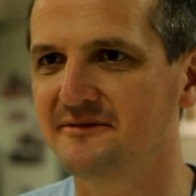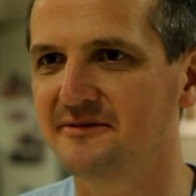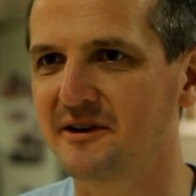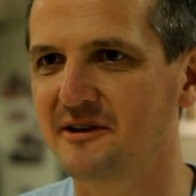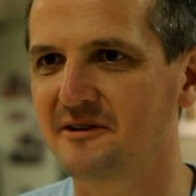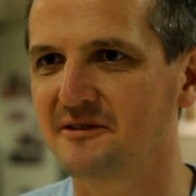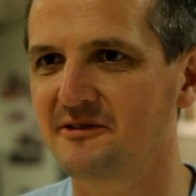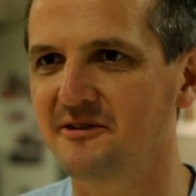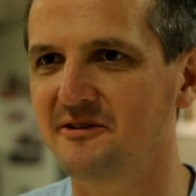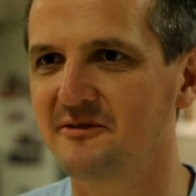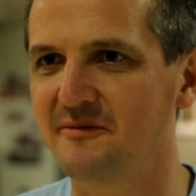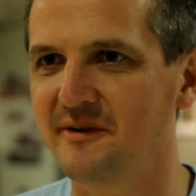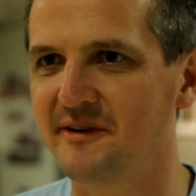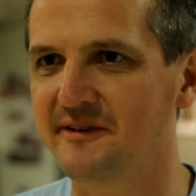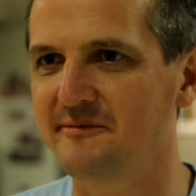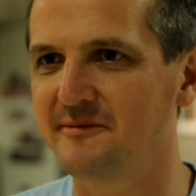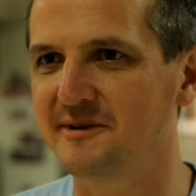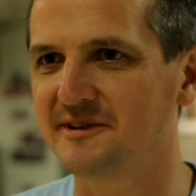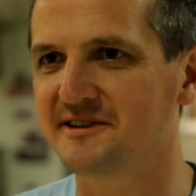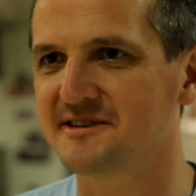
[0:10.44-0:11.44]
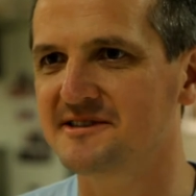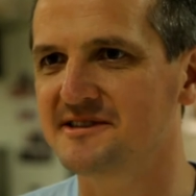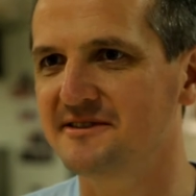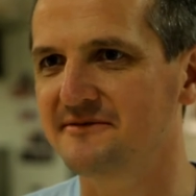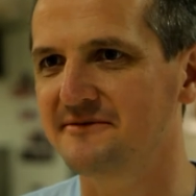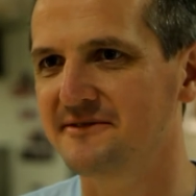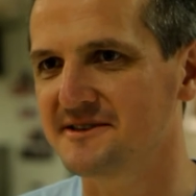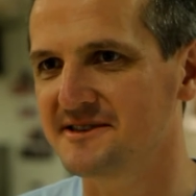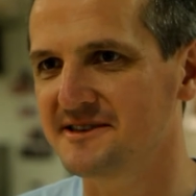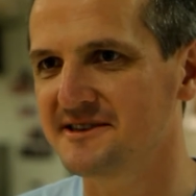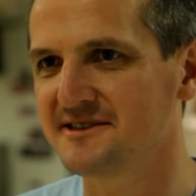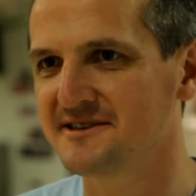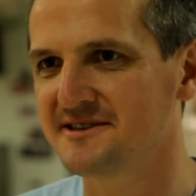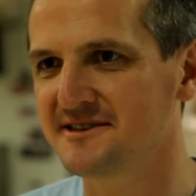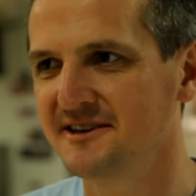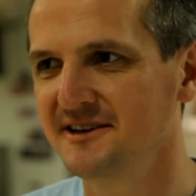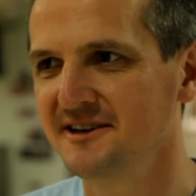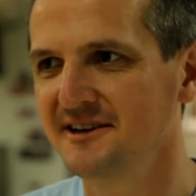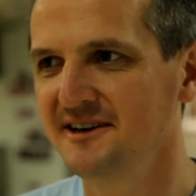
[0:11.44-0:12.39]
Faculty of Mathematics and Physics.